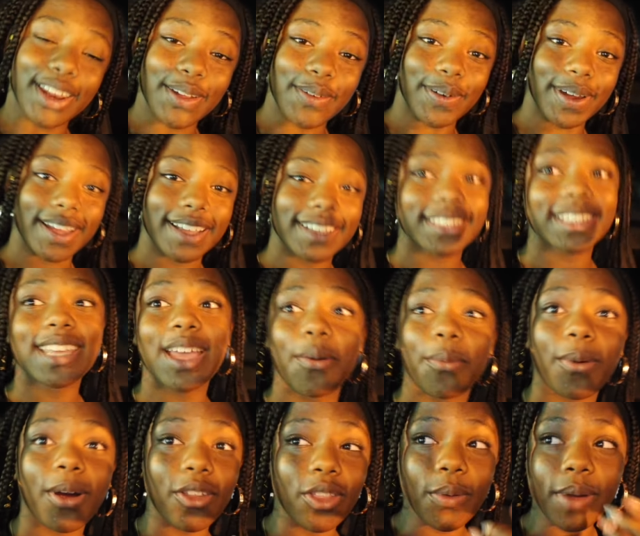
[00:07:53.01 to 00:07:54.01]
Anyways, yeah,
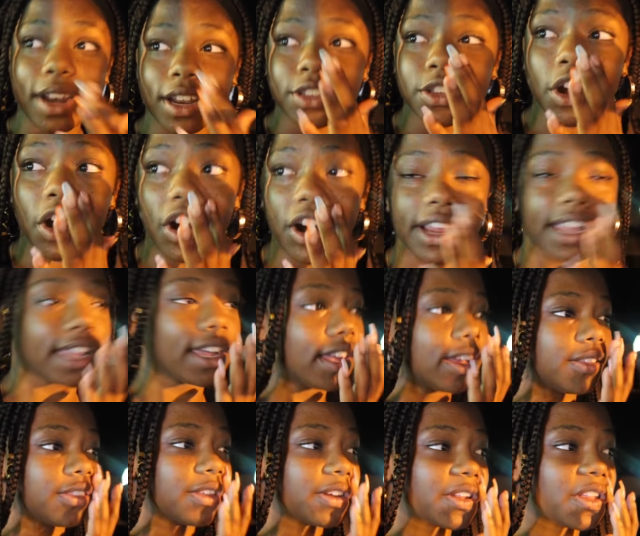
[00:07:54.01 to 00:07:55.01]
we're on the way to
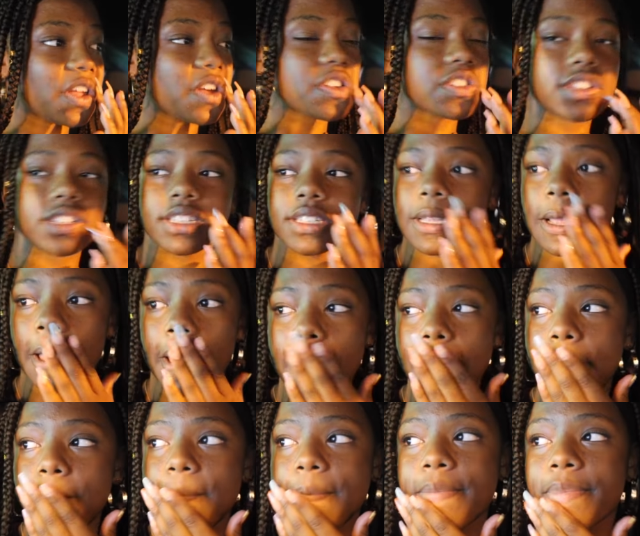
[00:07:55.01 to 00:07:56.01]
Target. The closest
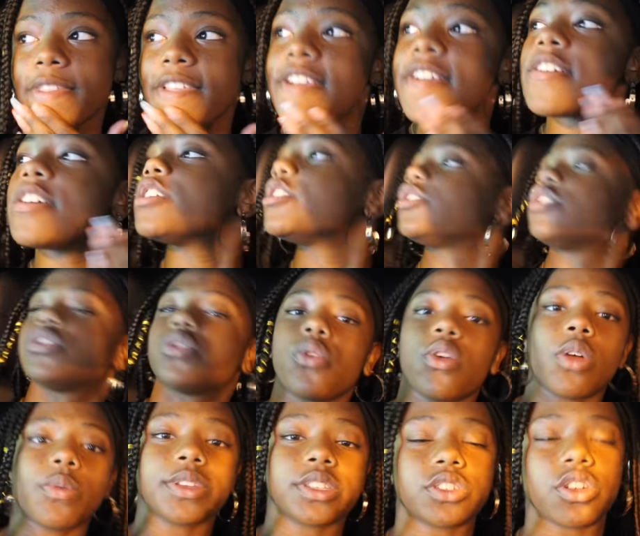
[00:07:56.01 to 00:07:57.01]

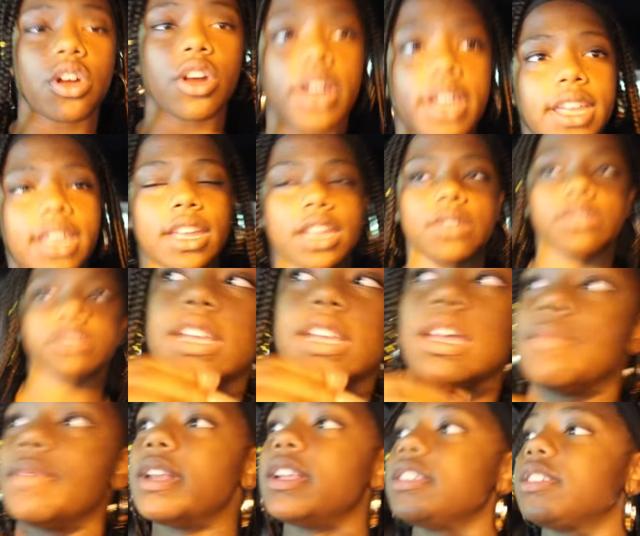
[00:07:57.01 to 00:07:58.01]
store was Target.
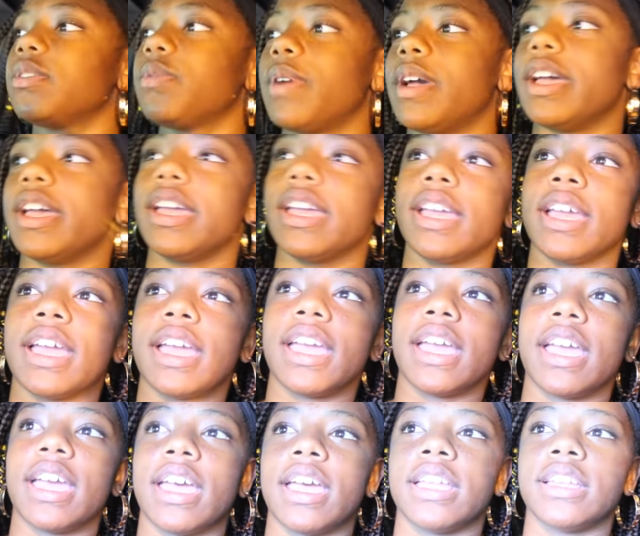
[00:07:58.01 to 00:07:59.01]
9 minutes away,
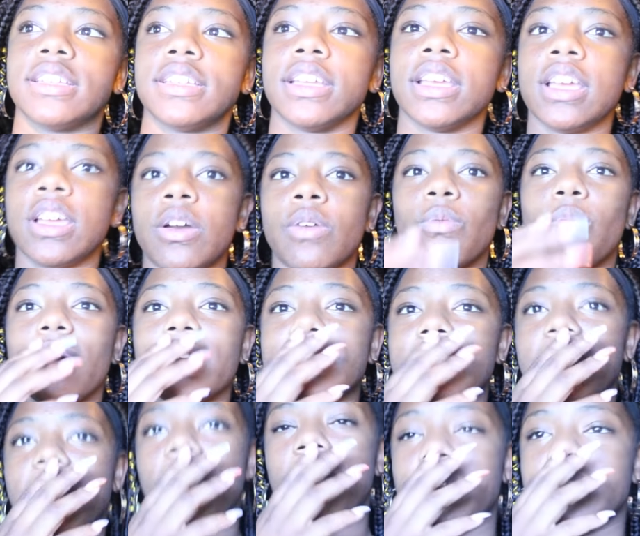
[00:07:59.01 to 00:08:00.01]
and
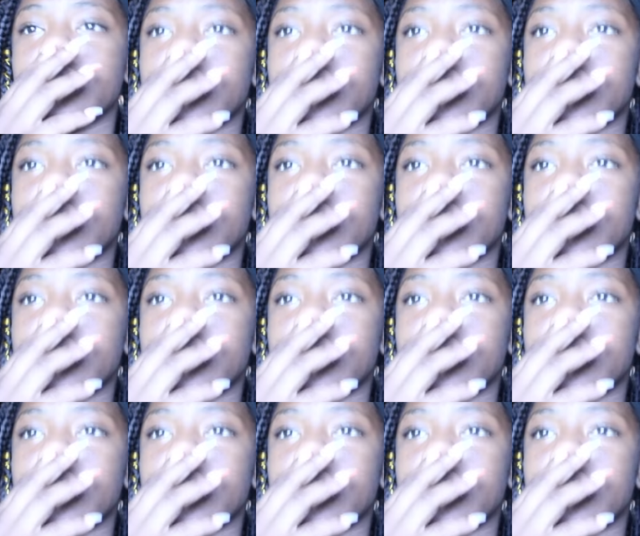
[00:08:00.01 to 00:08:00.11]
what's it called?